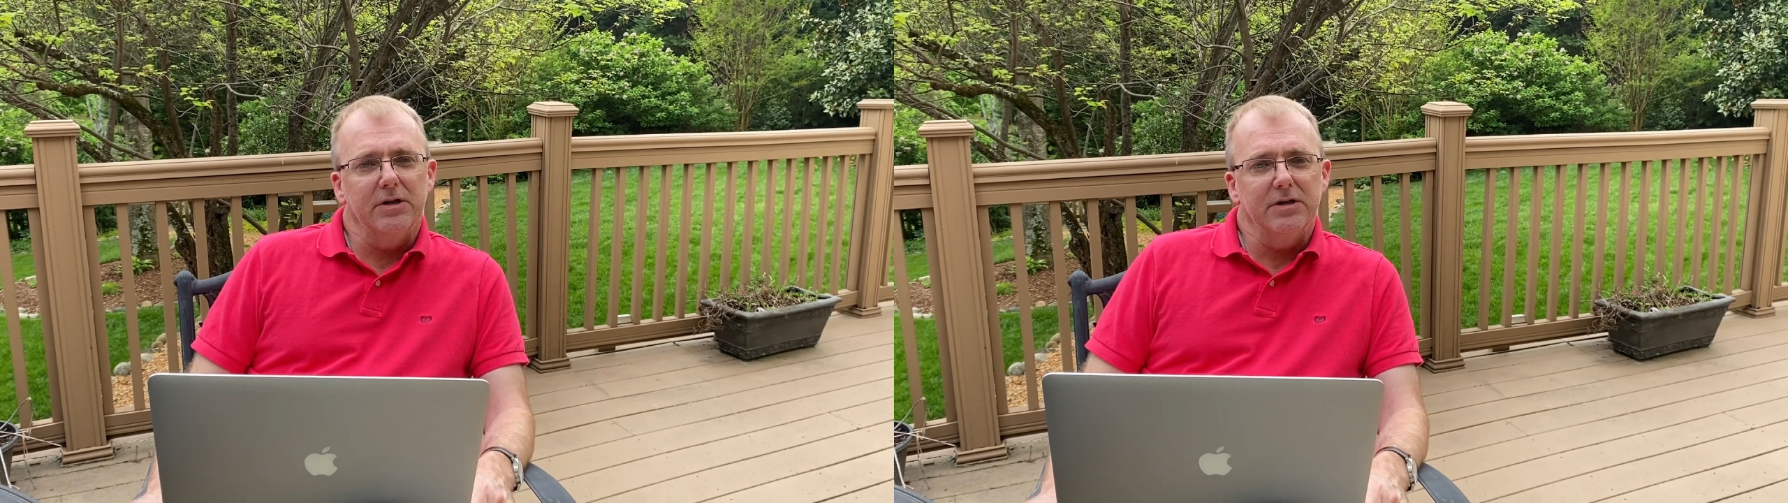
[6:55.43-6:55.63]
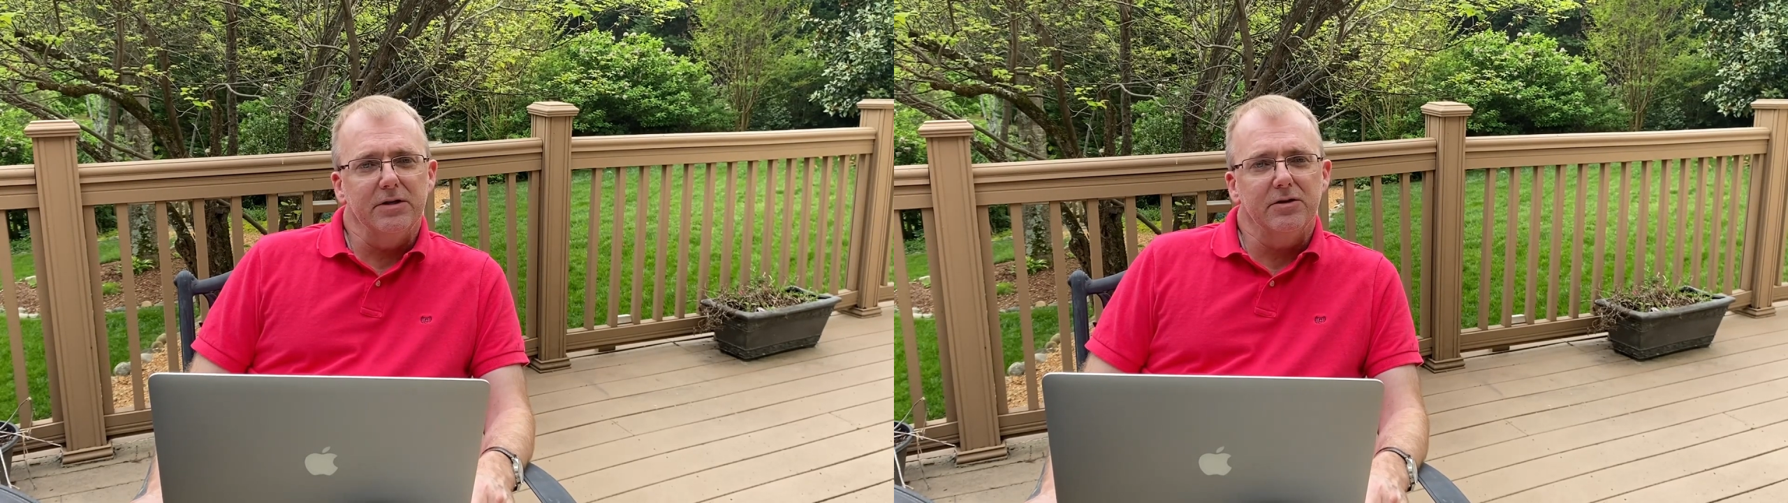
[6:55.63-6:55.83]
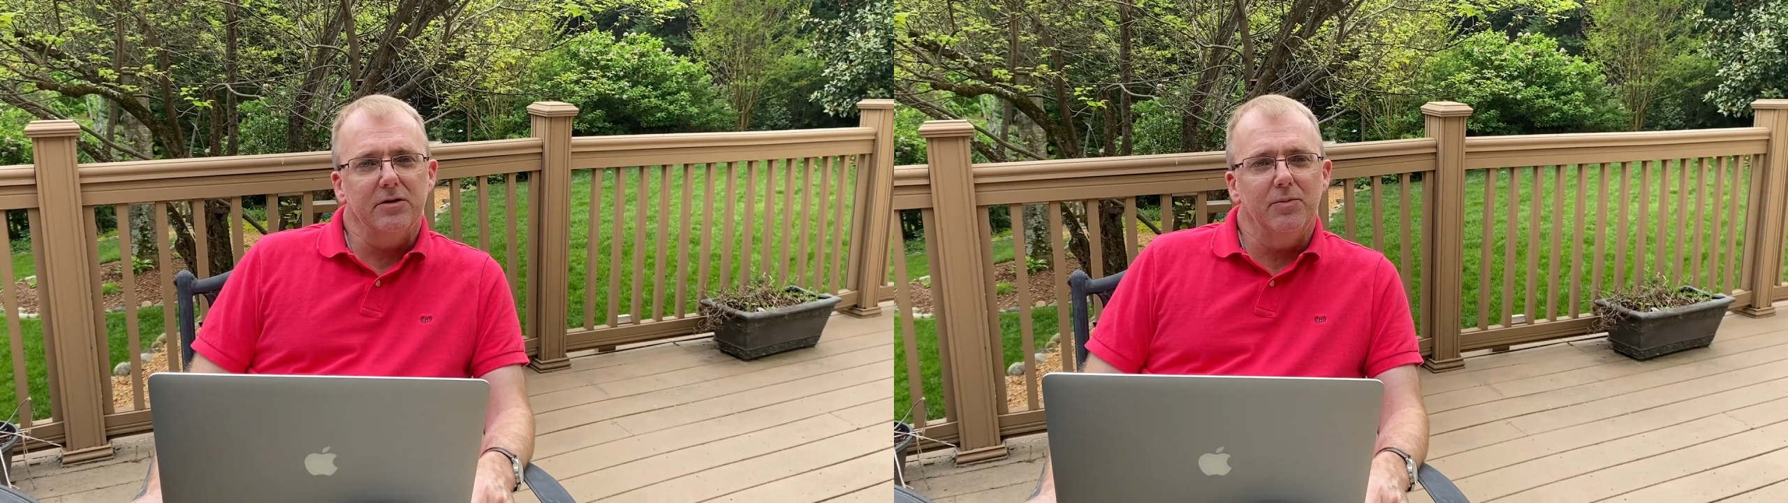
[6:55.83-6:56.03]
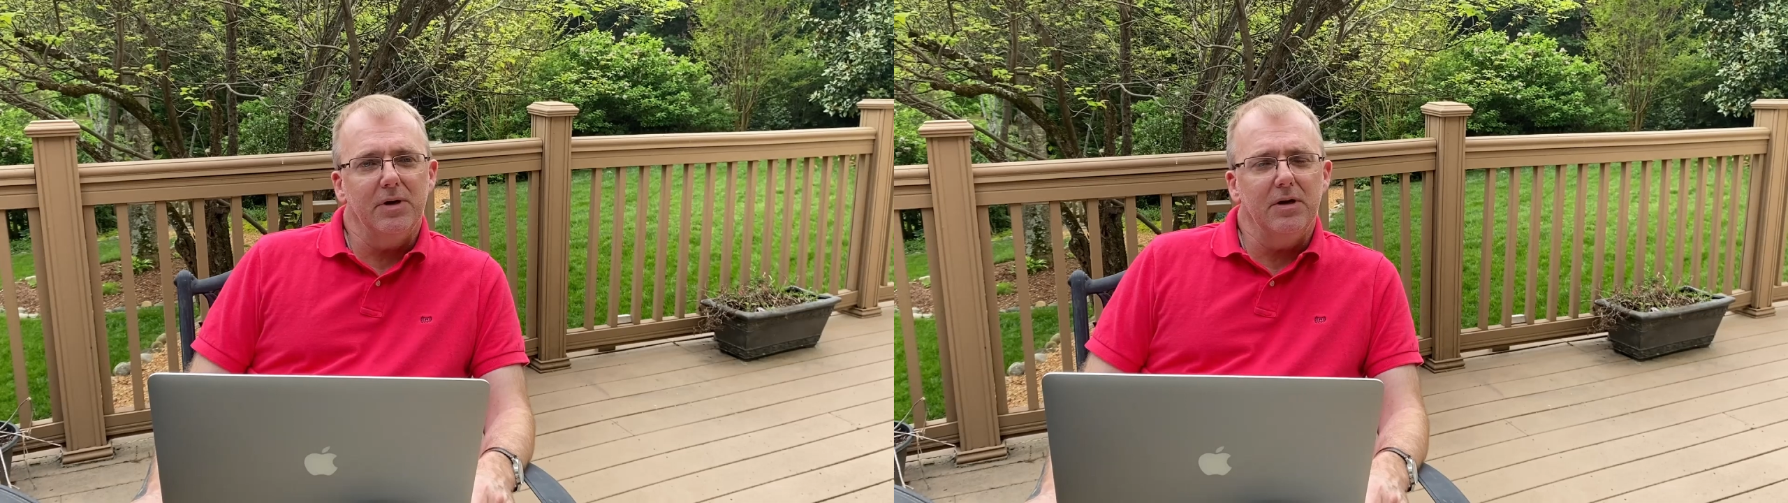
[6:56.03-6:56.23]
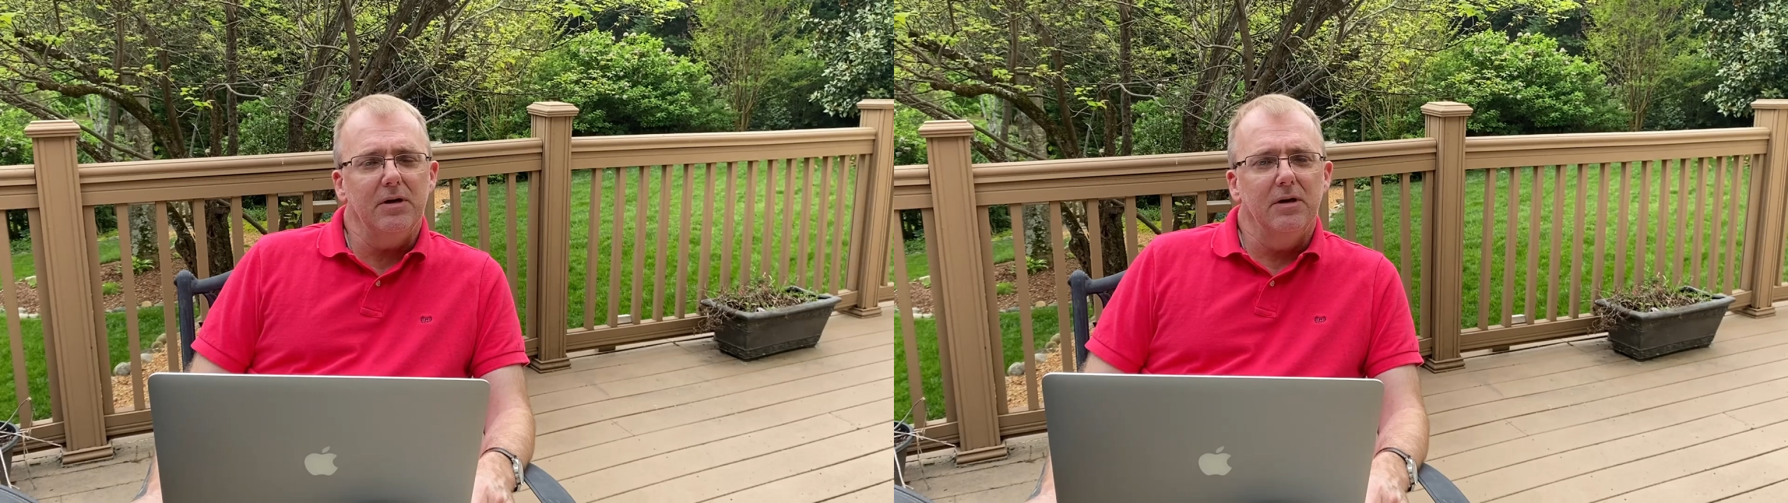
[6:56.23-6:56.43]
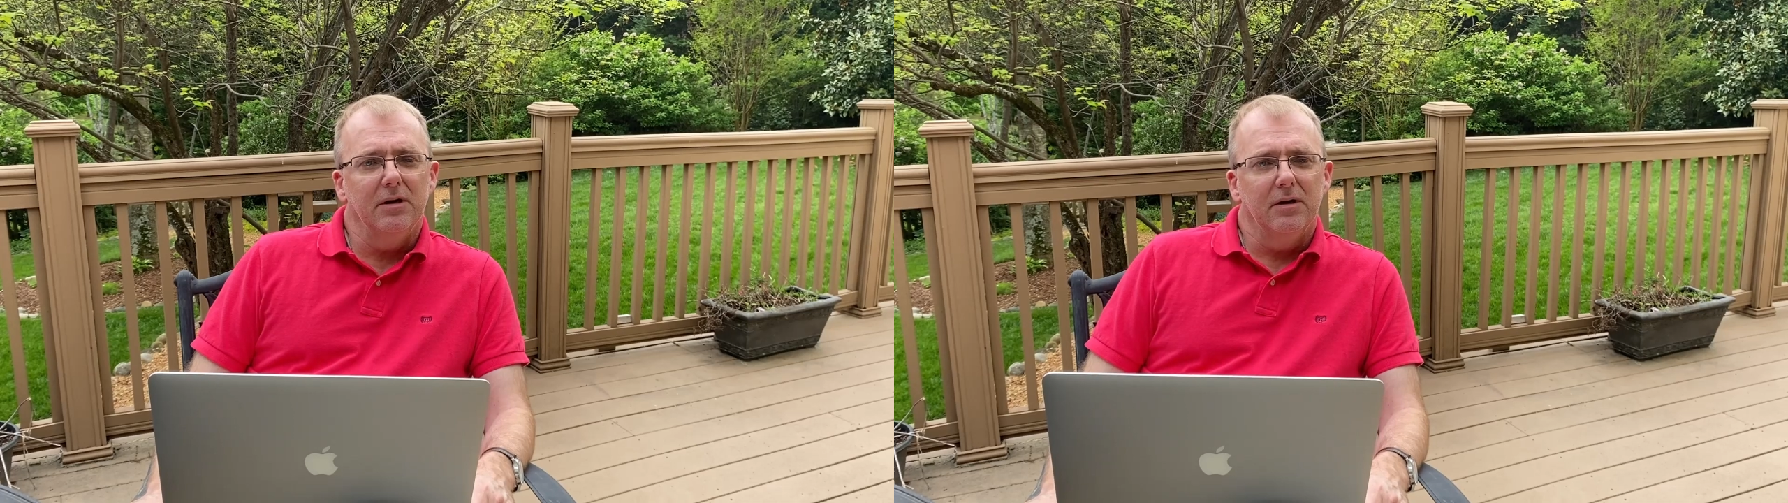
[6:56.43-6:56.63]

it is to be